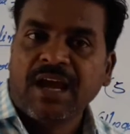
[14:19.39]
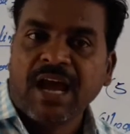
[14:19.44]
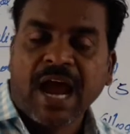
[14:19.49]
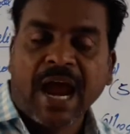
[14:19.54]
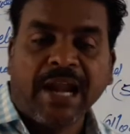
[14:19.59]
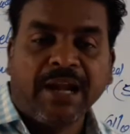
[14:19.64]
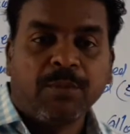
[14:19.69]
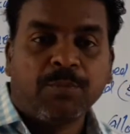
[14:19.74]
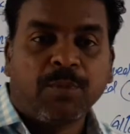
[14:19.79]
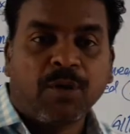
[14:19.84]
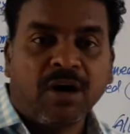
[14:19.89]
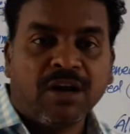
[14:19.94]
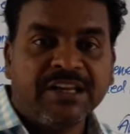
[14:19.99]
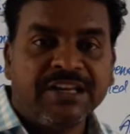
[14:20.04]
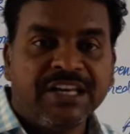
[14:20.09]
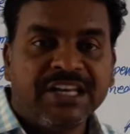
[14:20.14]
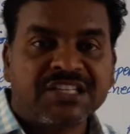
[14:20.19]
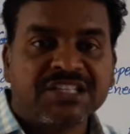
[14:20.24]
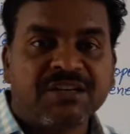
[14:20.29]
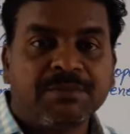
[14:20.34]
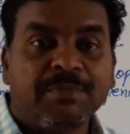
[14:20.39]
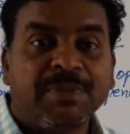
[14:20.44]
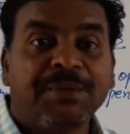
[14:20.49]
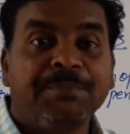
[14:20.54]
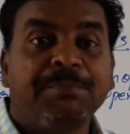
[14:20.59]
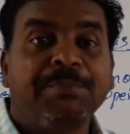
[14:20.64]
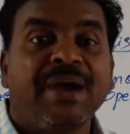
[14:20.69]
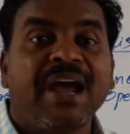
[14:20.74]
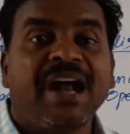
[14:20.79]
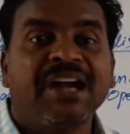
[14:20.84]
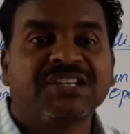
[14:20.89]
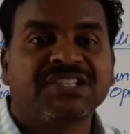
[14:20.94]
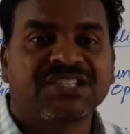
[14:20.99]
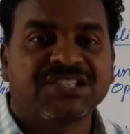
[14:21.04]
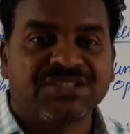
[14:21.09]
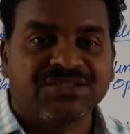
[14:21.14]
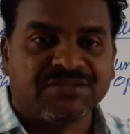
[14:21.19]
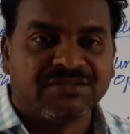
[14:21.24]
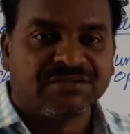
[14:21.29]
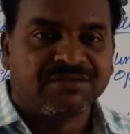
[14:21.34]
and pollination by
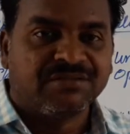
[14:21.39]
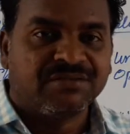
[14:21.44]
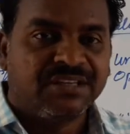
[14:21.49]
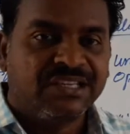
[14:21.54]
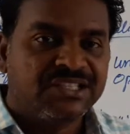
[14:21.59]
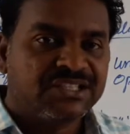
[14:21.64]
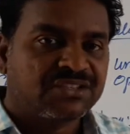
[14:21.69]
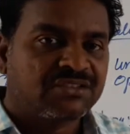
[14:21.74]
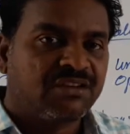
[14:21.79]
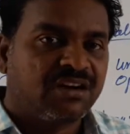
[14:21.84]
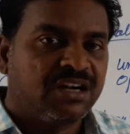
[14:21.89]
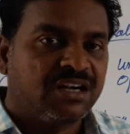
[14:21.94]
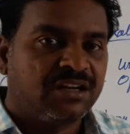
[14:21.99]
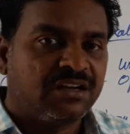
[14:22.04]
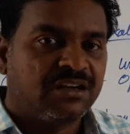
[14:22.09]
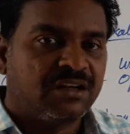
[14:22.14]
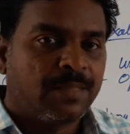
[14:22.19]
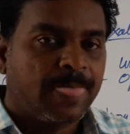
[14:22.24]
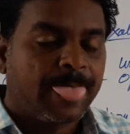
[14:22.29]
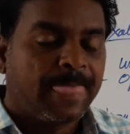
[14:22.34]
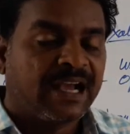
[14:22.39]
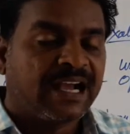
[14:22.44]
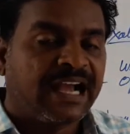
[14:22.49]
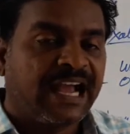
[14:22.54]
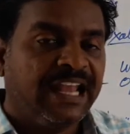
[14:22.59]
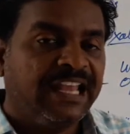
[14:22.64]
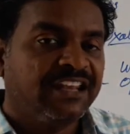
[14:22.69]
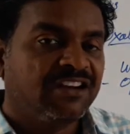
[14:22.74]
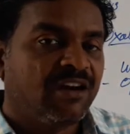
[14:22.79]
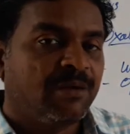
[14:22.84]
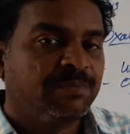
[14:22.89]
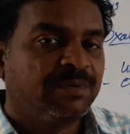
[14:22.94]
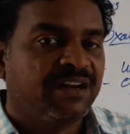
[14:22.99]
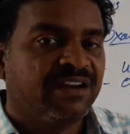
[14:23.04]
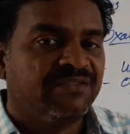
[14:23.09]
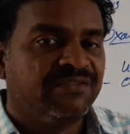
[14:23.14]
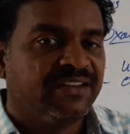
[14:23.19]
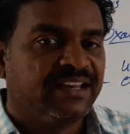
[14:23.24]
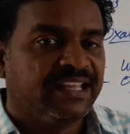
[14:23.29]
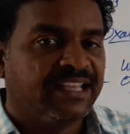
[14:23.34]
bats is called
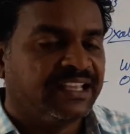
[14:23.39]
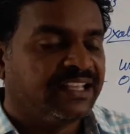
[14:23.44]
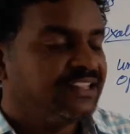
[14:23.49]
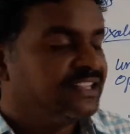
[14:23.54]
chiropterophily.